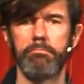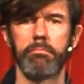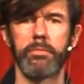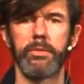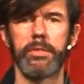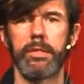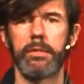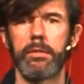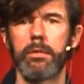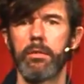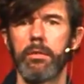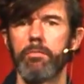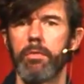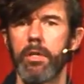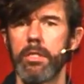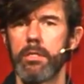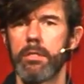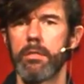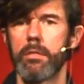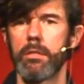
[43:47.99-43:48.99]
said, so
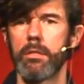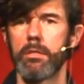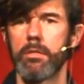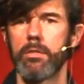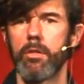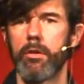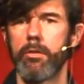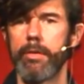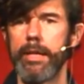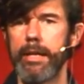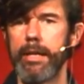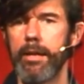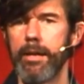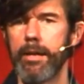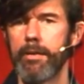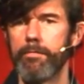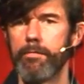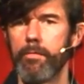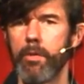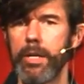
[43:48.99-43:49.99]
what's the story?
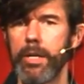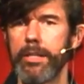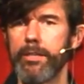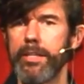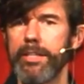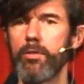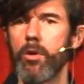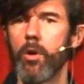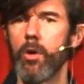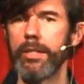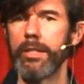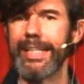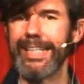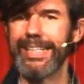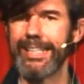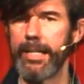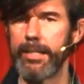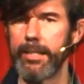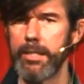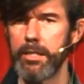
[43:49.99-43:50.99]
What are these, all
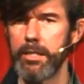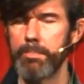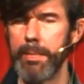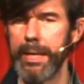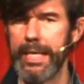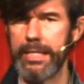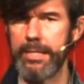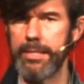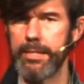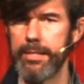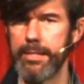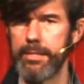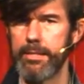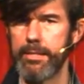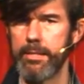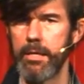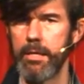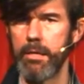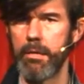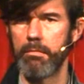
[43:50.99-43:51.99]
these other
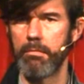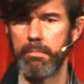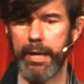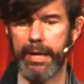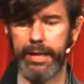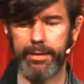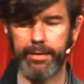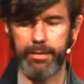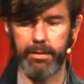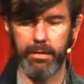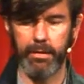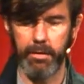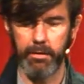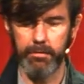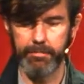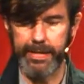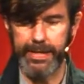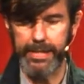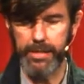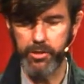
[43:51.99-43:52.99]
spaces? like the
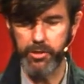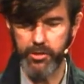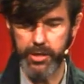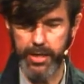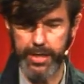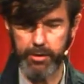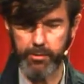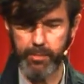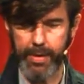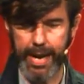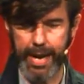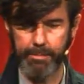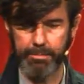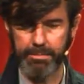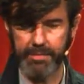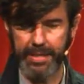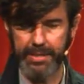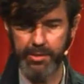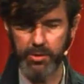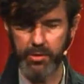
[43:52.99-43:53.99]
wheelchair ramp
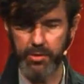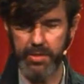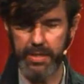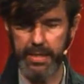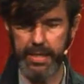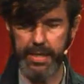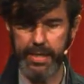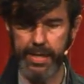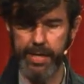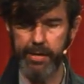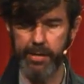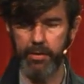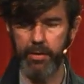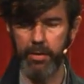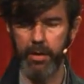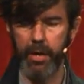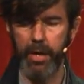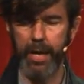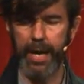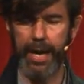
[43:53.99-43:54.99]
that you see here.
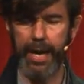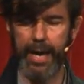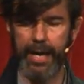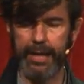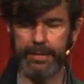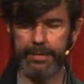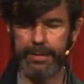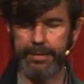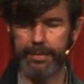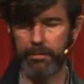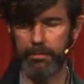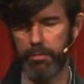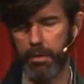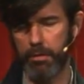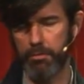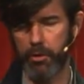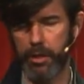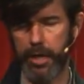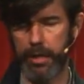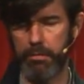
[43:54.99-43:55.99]
And they said,
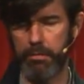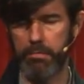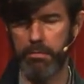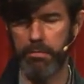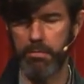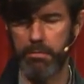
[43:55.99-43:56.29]
well, you can